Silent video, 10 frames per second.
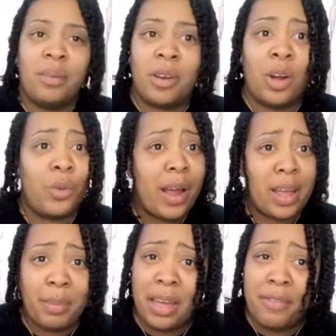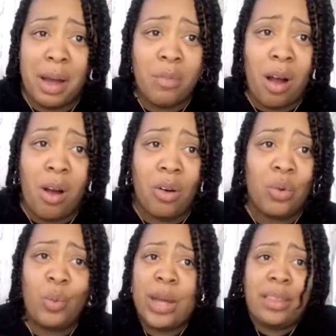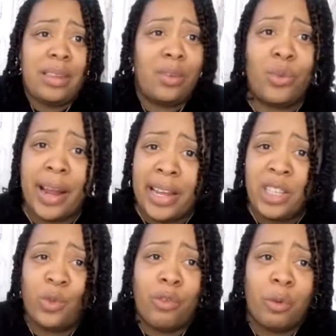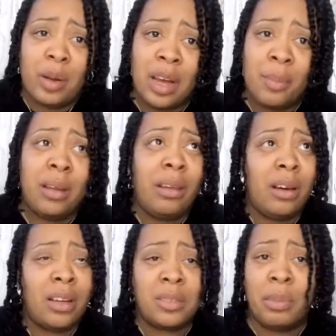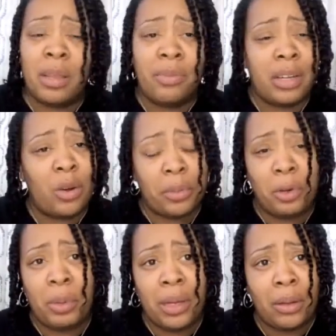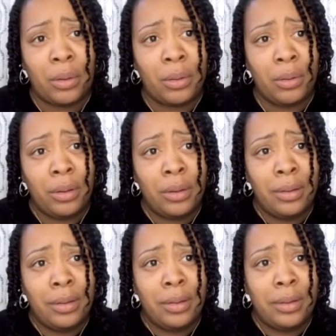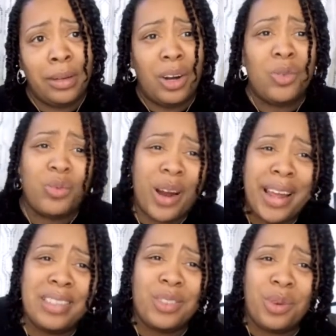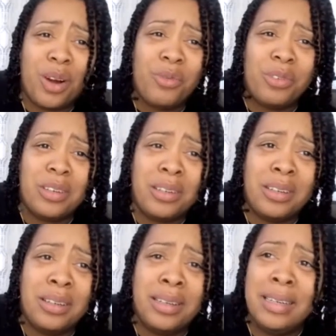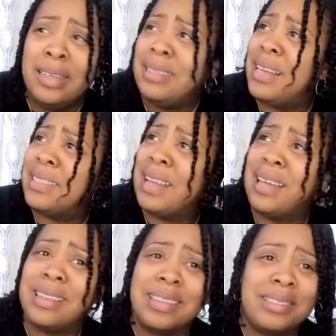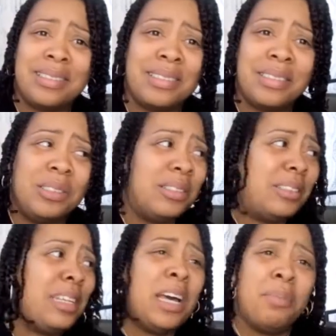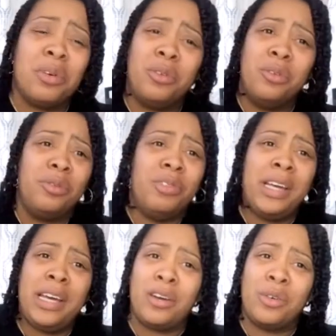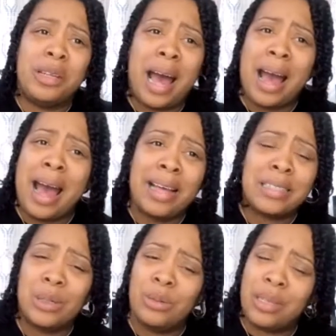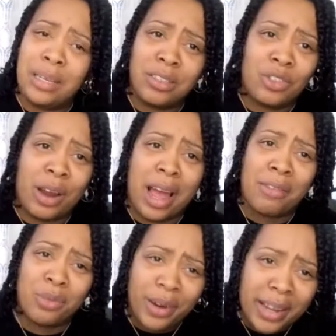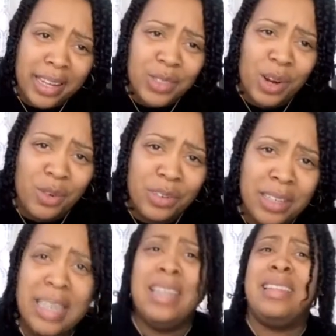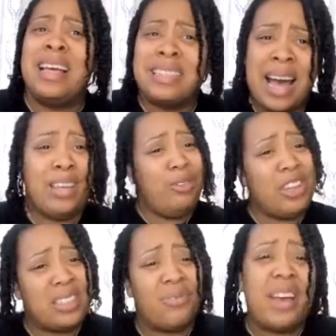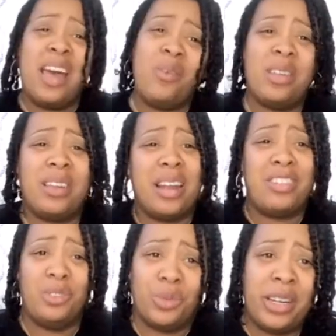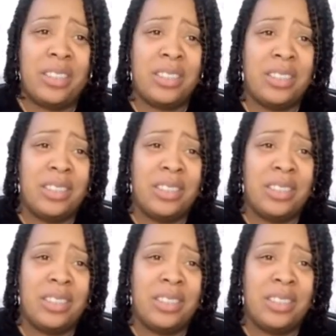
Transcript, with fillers: Correct me if I'm wrong. When did the Range Rover become a luxe motherfucking automobile? A Range Rover? That's like the the typical vehicle that our high school teachers drive, a Range Rover. That's how you justify whether or not you're rich.